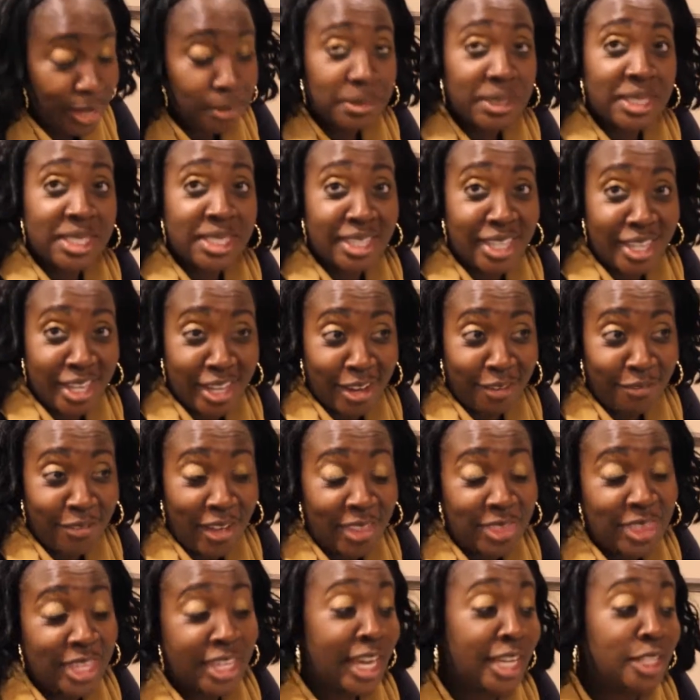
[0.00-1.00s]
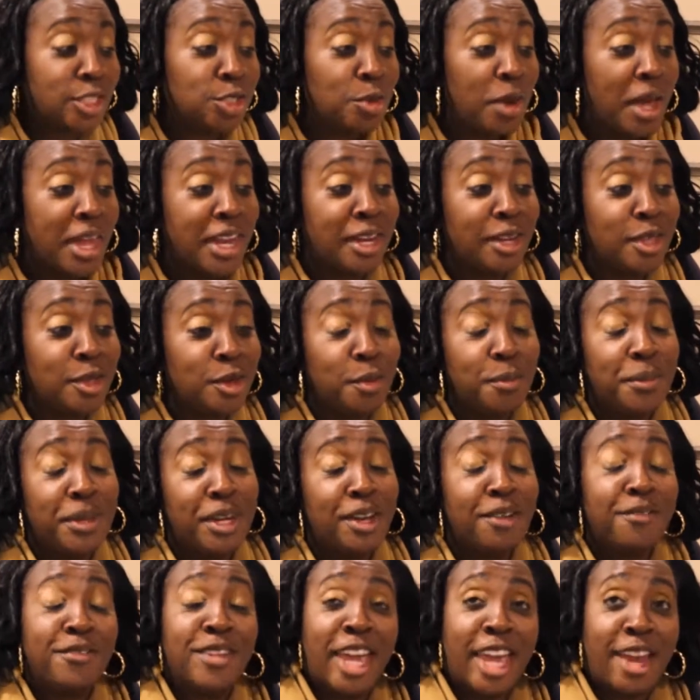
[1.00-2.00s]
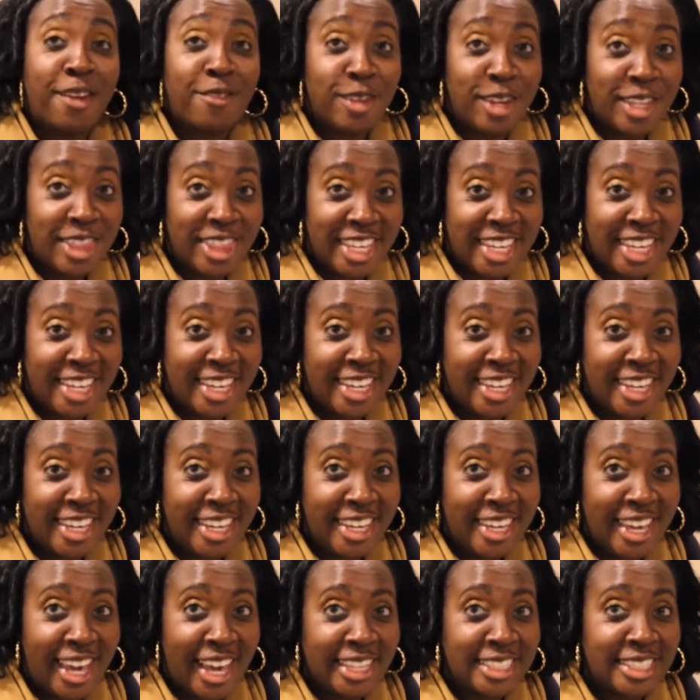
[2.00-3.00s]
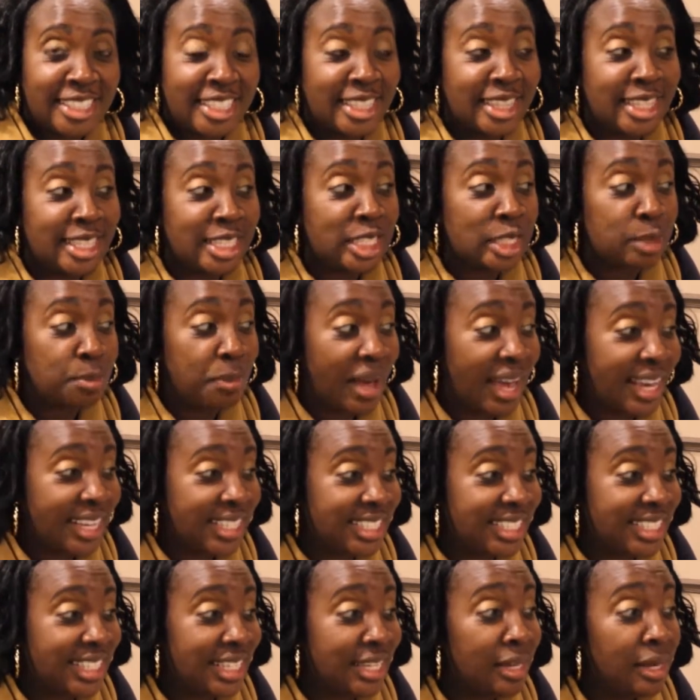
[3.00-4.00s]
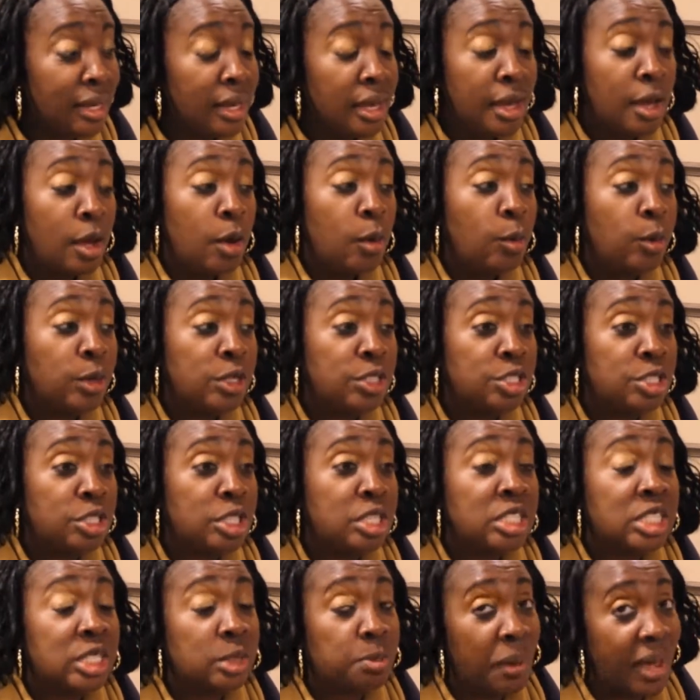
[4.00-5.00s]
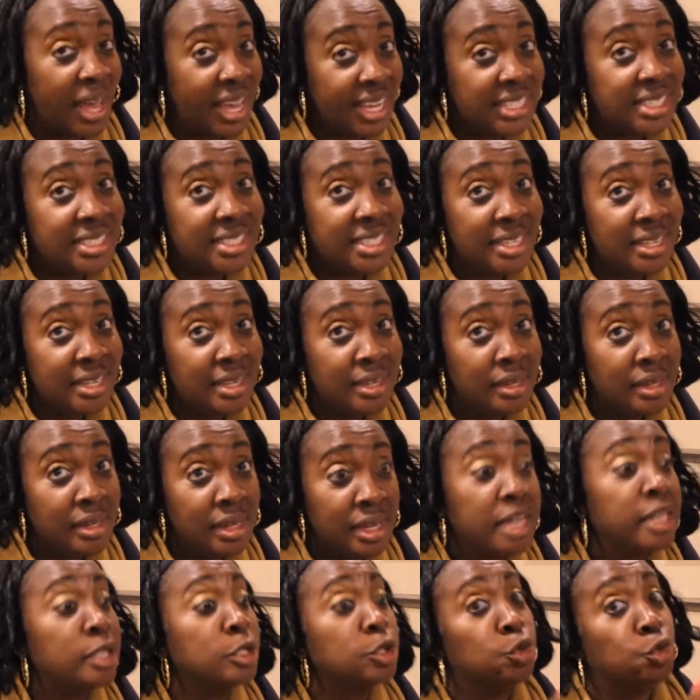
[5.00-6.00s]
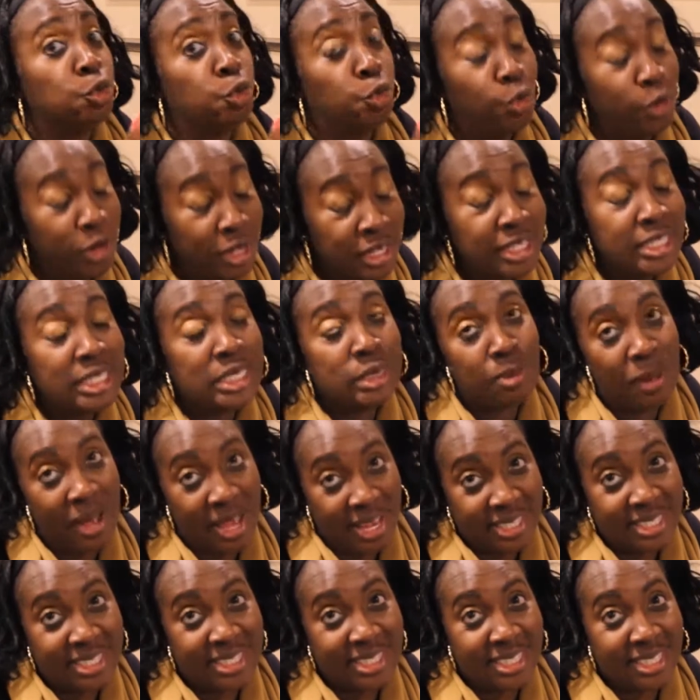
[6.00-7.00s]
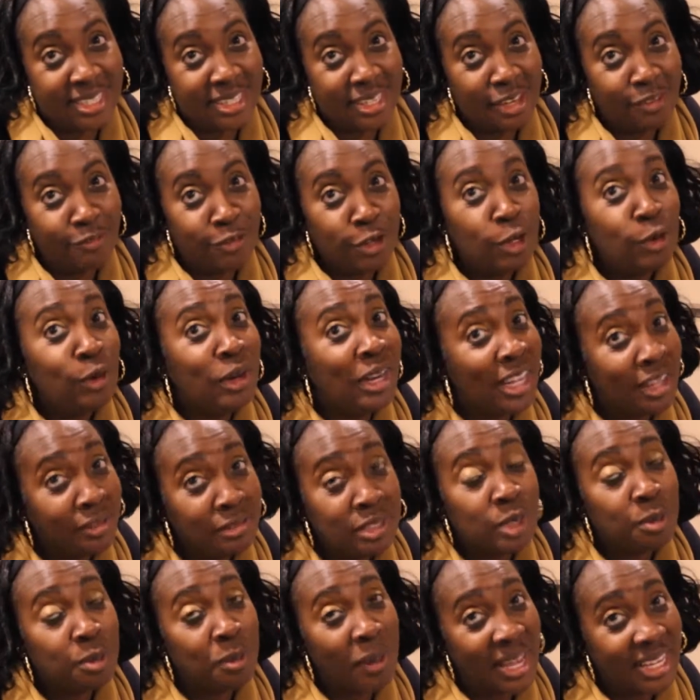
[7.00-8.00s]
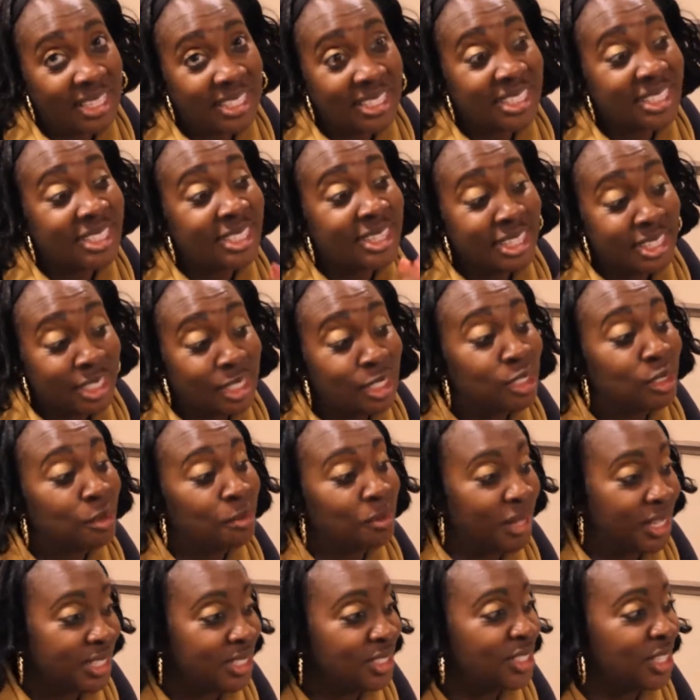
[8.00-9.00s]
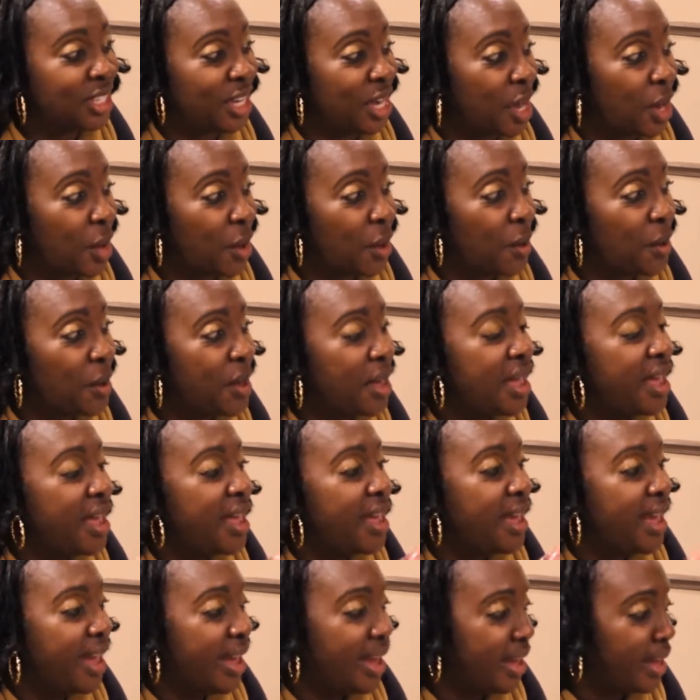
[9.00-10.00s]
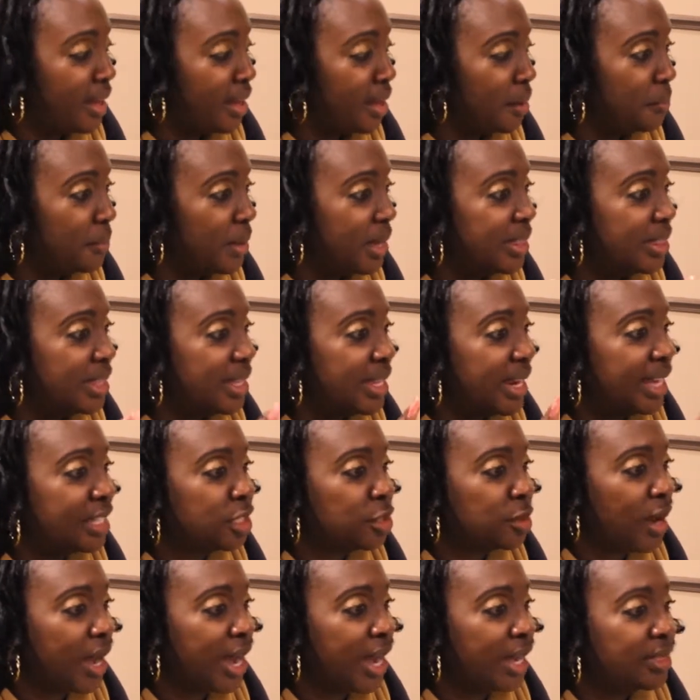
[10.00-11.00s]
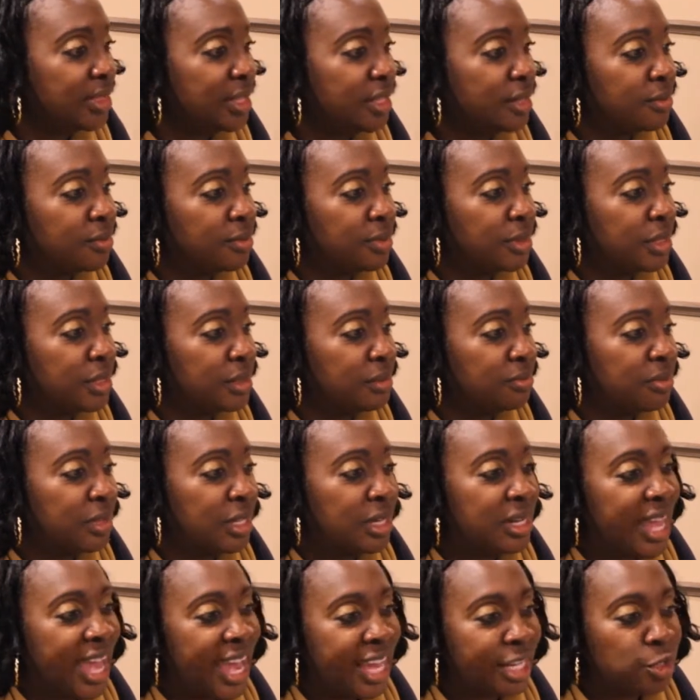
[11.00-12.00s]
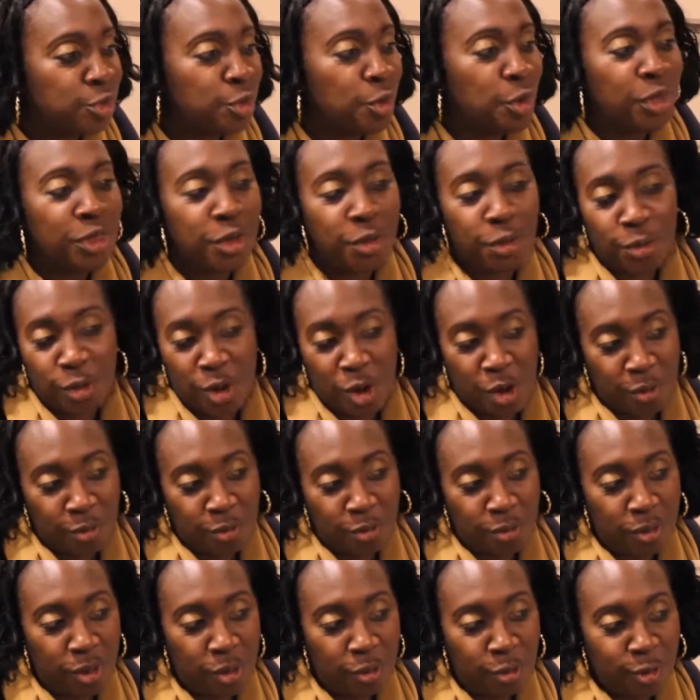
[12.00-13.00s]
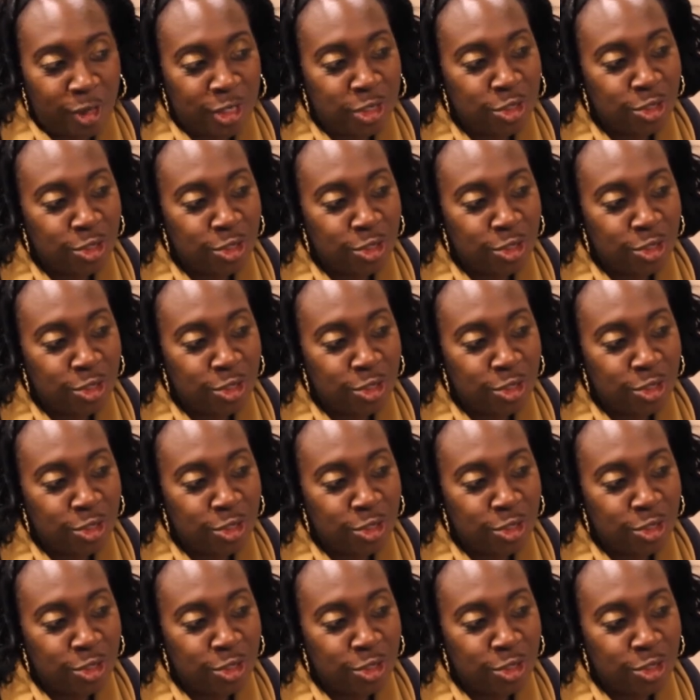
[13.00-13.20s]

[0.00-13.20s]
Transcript: am stuffed. I think I tried a little bit of everything. I did the spicy, which spicy is really spicy. If you love spices, this is the place to go. Um, and then I tried the, the, the natural, the uh,